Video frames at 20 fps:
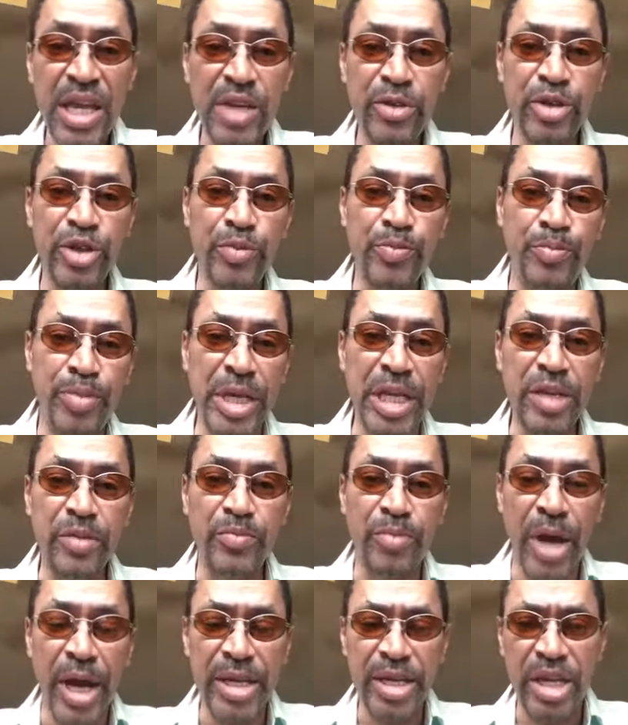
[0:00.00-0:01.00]
He was
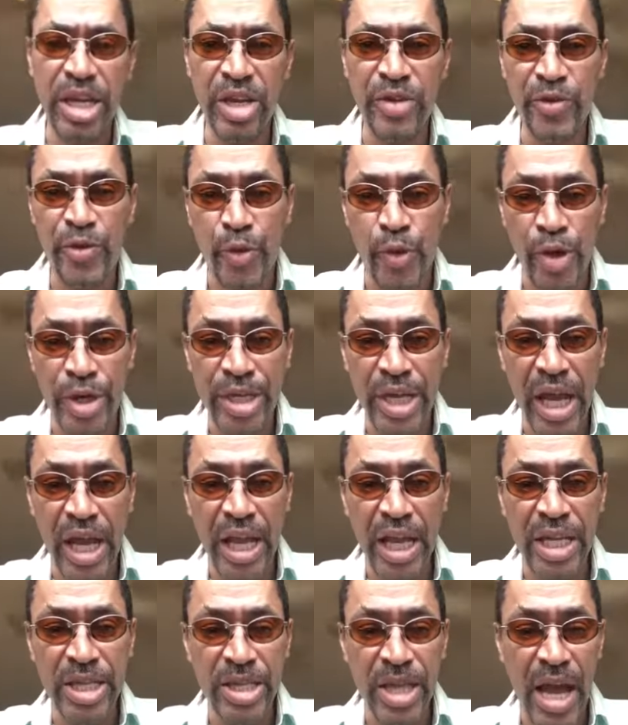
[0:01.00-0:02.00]
beaten by King for a
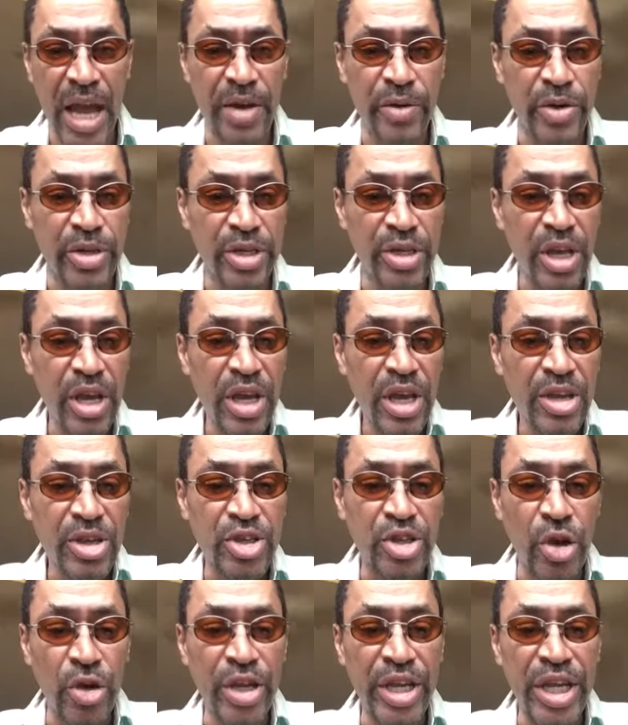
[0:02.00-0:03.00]
Day in that one,
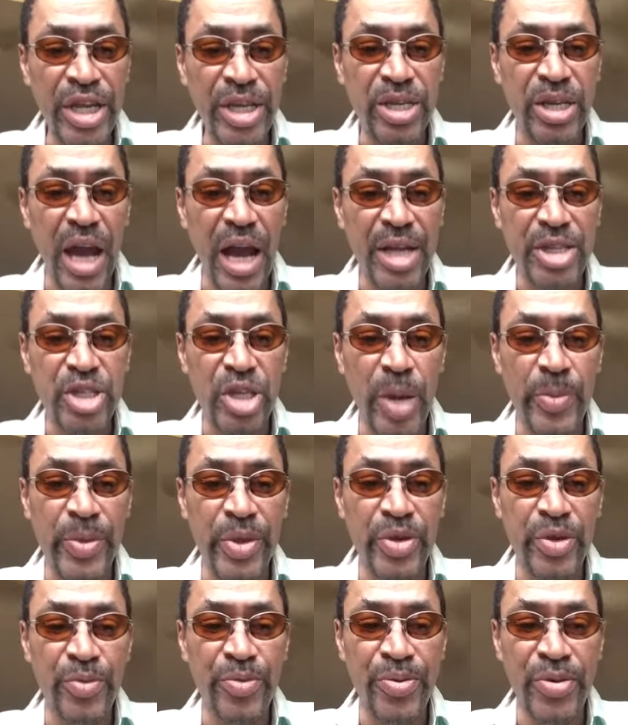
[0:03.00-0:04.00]
so he's got
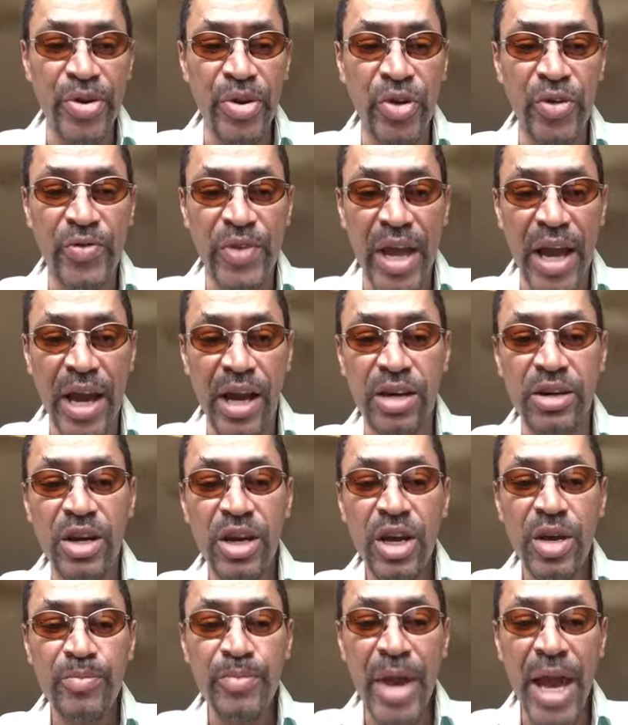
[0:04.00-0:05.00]
something to prove now.
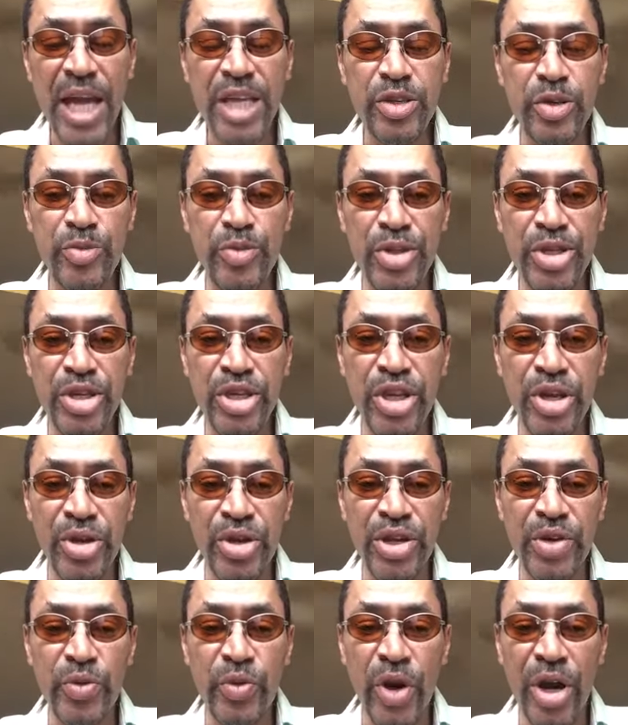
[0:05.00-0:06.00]
Maximum
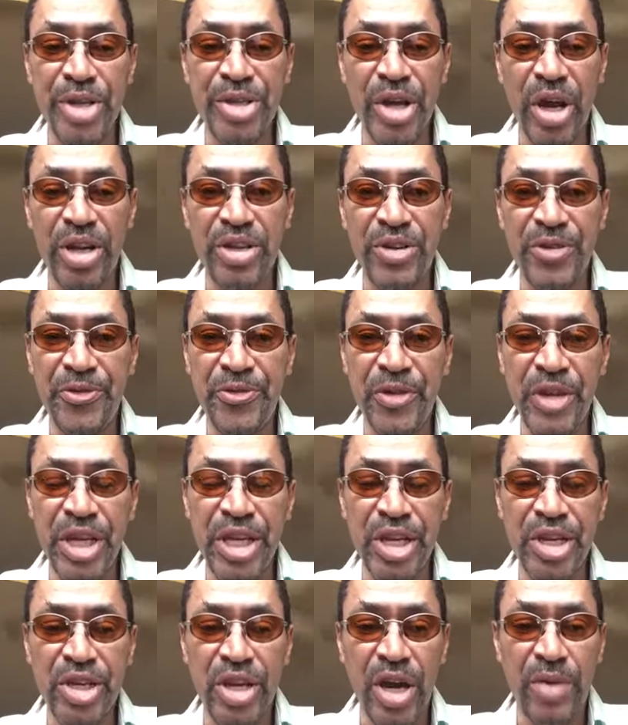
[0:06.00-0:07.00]
Security was
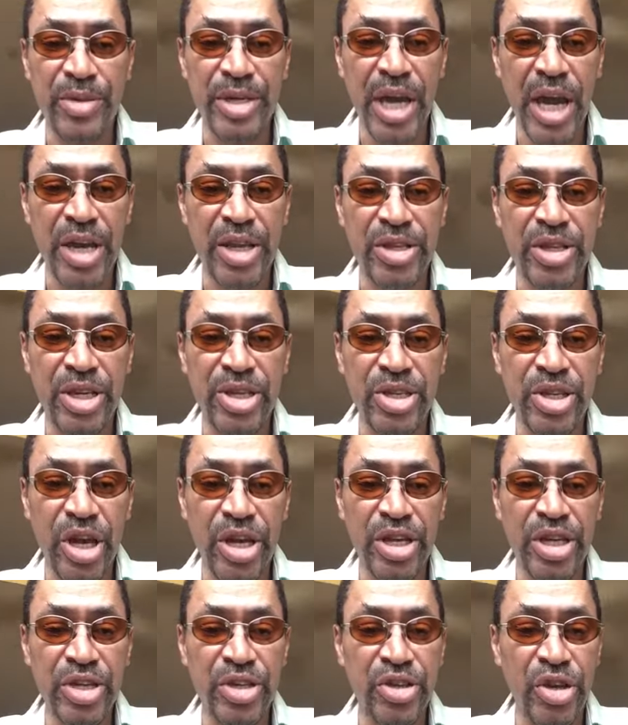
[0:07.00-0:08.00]
undefeated coming out of the
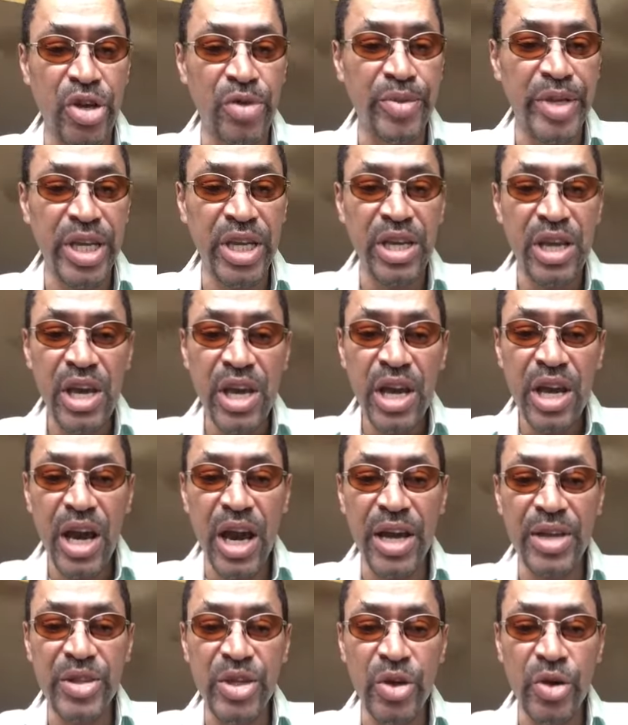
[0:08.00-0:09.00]
Kentucky Derby.
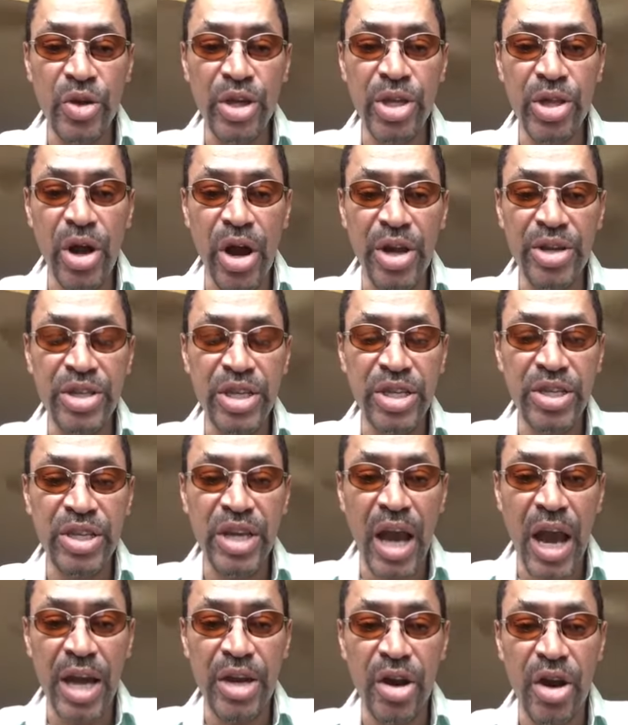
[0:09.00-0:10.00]
The only loss he's
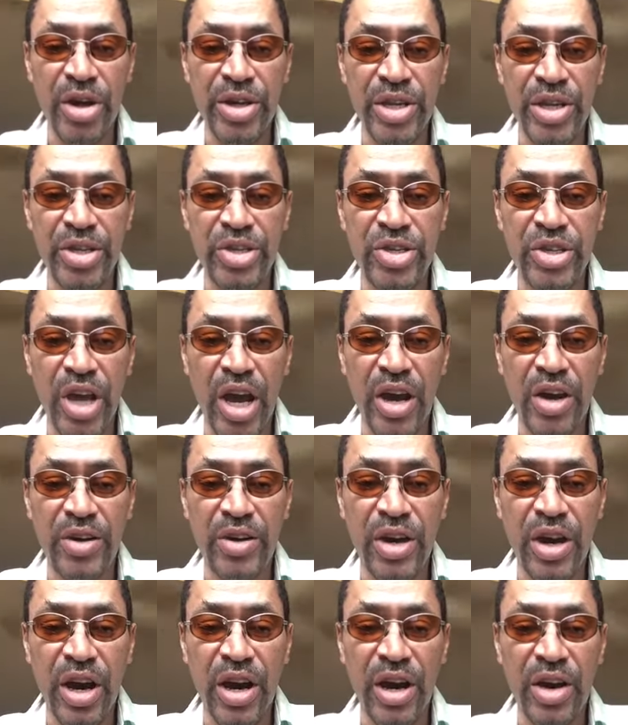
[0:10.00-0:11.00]
got on his
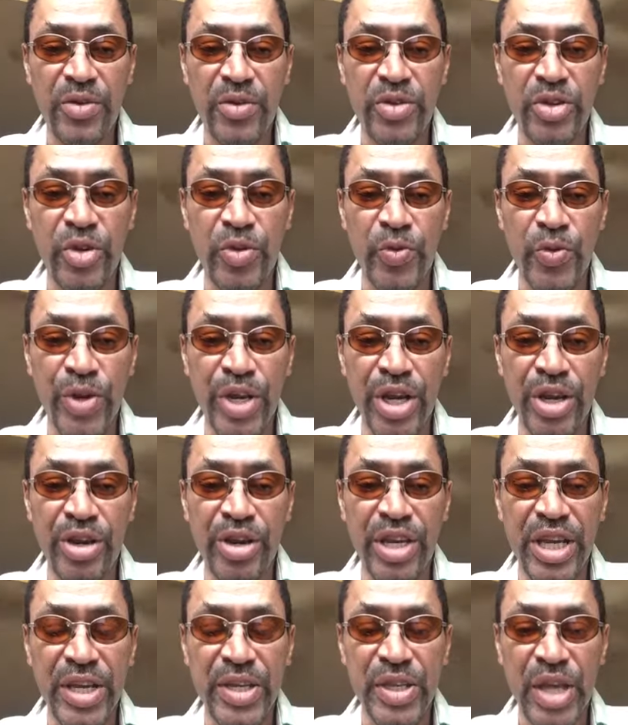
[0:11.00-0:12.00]

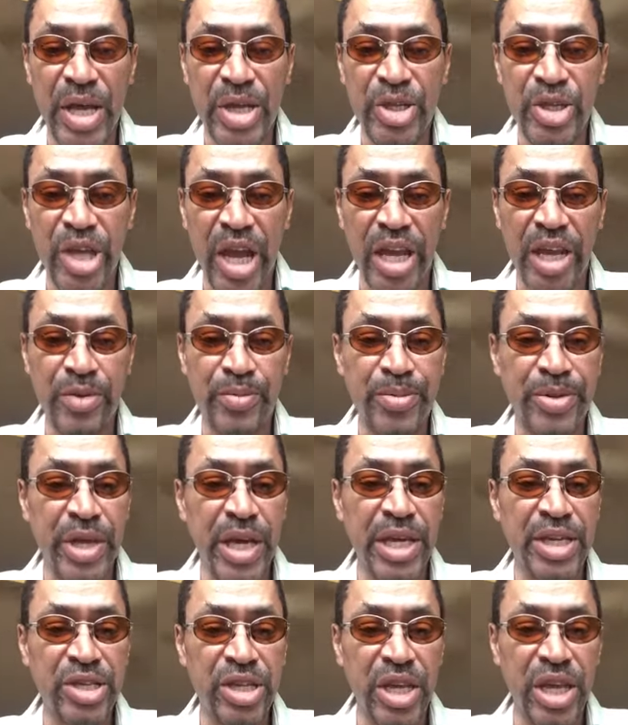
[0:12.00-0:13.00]
career is that second
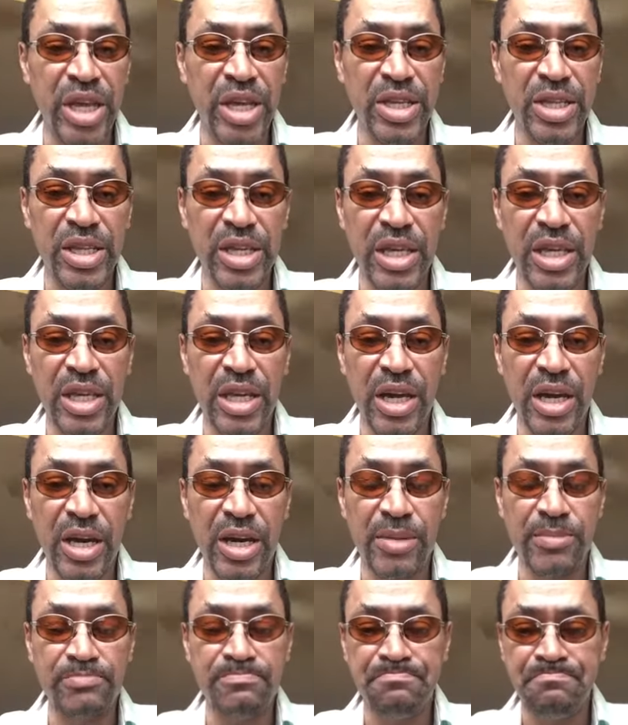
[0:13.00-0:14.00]
place in
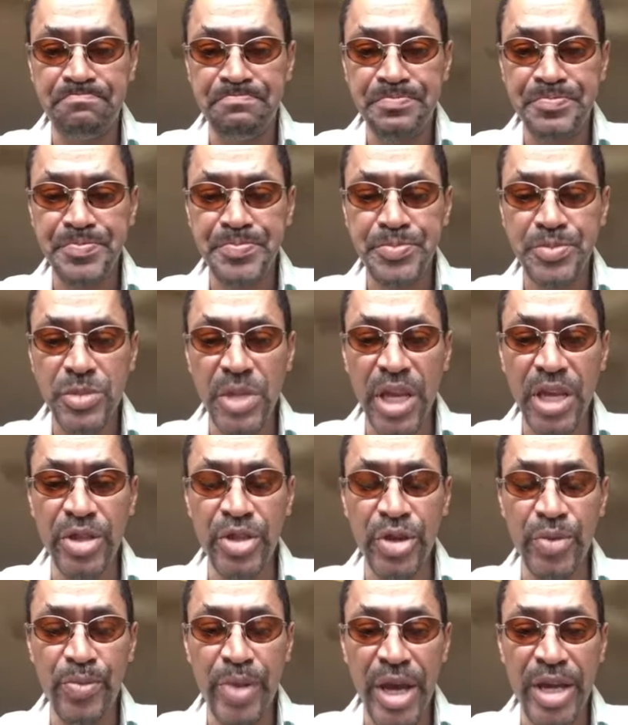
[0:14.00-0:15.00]

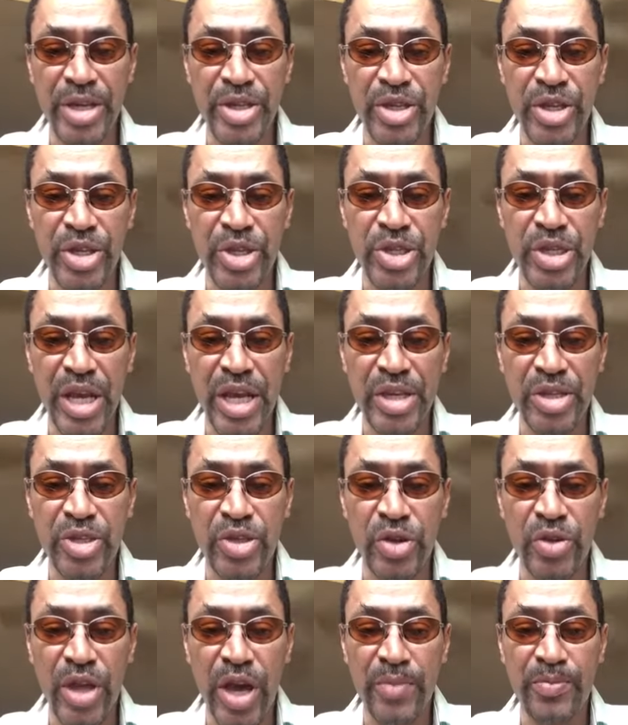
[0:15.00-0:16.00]
the Pegasus Stakes,
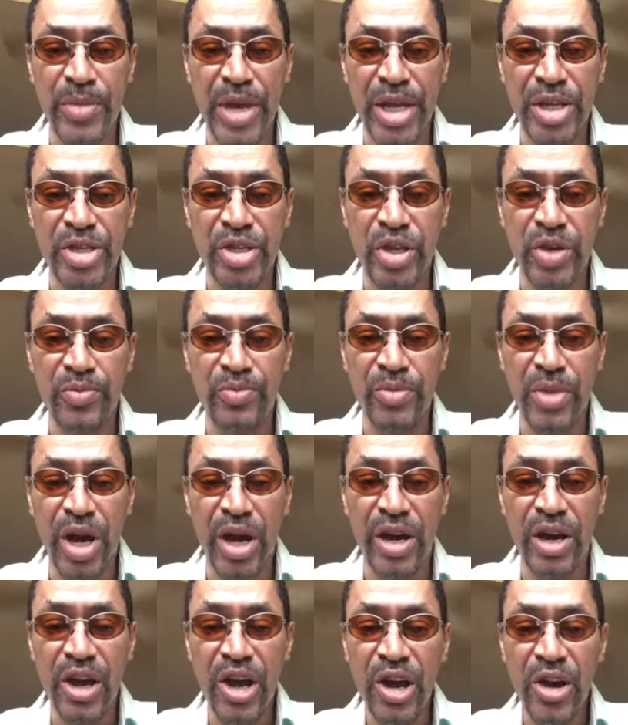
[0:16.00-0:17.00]
so that makes him
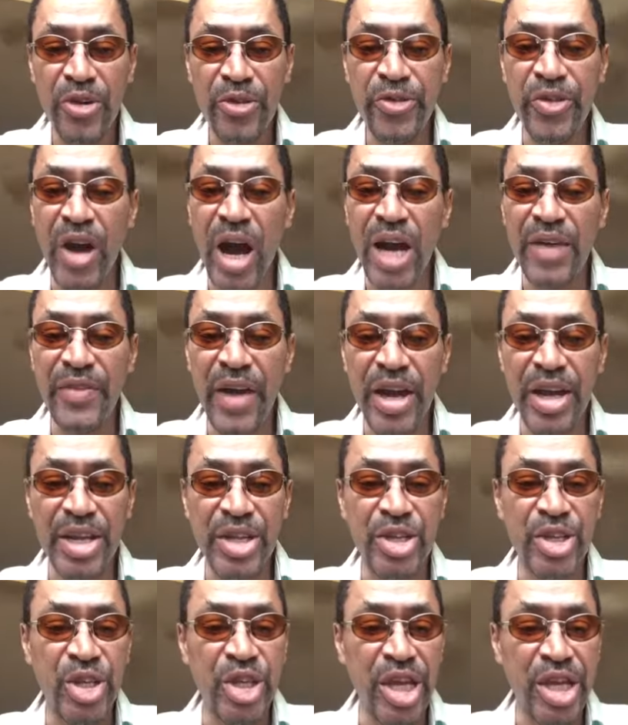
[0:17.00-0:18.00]
5 out
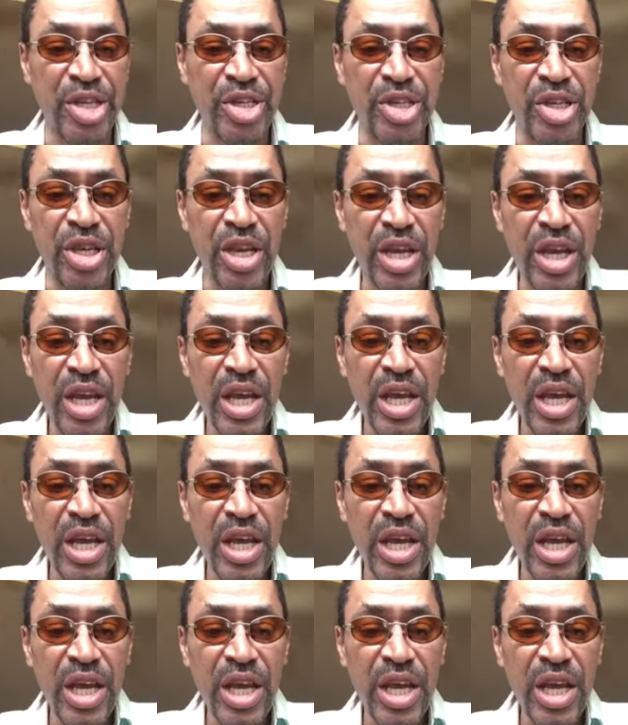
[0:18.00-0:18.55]
of 6.